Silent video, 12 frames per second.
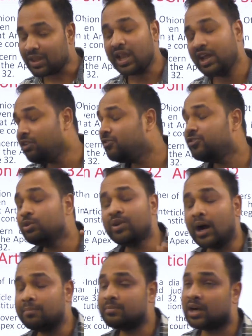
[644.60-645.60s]
If you
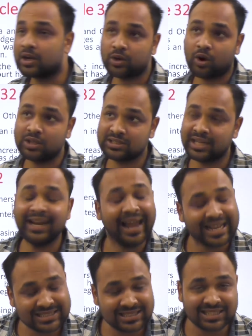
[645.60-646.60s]
come across an
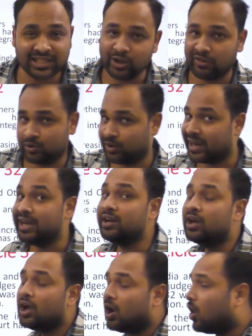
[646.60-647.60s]
essay that you have to
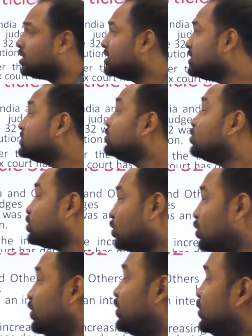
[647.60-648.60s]
write on this, you could